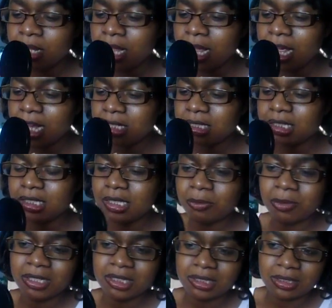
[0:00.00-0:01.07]
I actually did
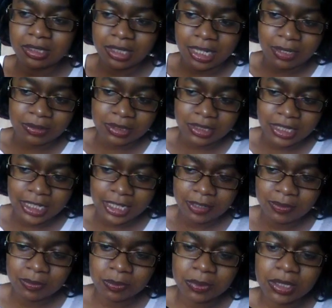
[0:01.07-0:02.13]
wear this look out today,
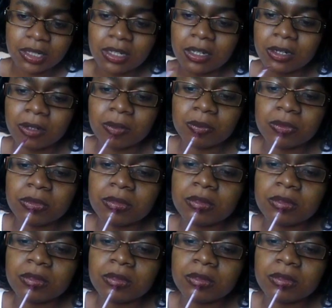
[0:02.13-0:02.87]
but um,